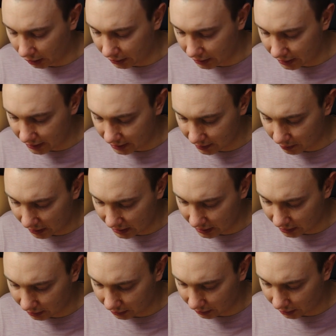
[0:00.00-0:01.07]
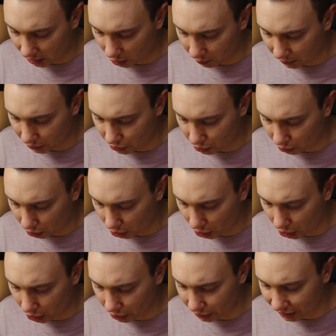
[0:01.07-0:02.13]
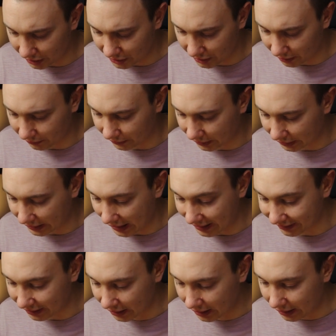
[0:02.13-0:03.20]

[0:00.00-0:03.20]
this is basically how much you earned and stuff like that.